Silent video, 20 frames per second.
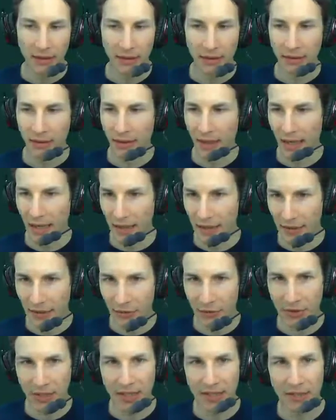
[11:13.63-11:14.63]
add a new
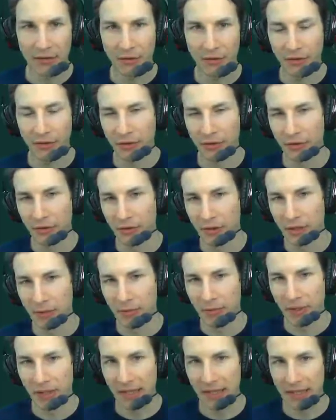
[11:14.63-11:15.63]
test, or to
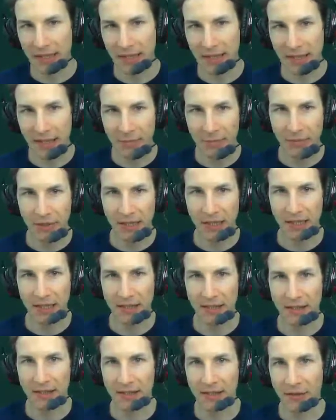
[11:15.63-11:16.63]
simply skip
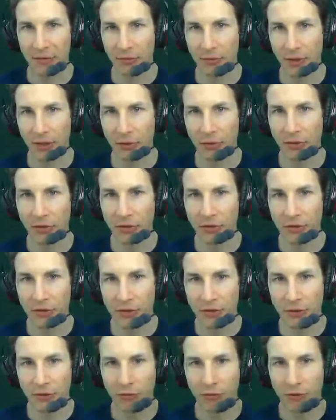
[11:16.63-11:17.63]
tests. So we could
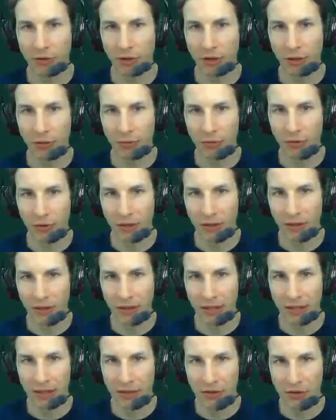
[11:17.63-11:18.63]
also clone
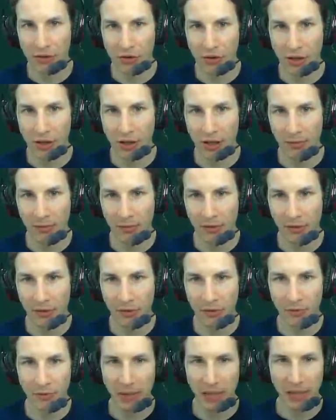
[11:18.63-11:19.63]
this job
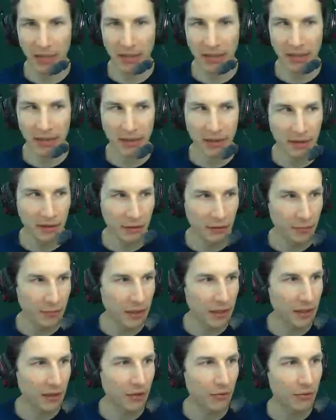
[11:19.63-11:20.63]
to my
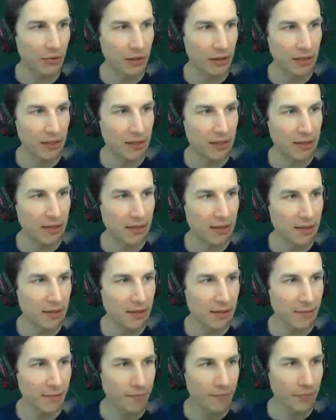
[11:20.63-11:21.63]
local
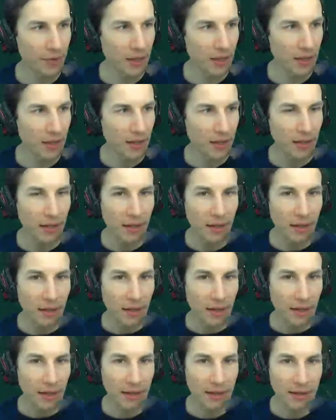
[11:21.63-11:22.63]
instance
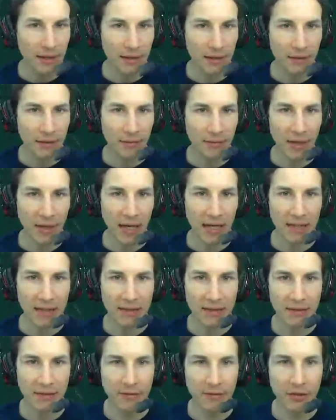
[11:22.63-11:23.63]

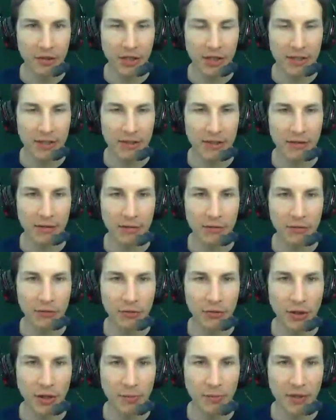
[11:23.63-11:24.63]
and just
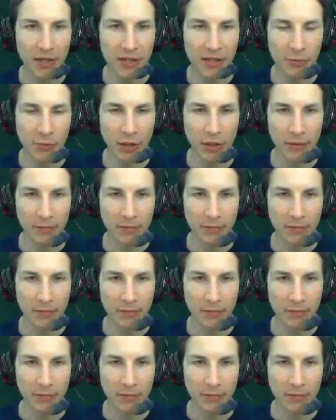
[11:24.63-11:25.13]
drop this one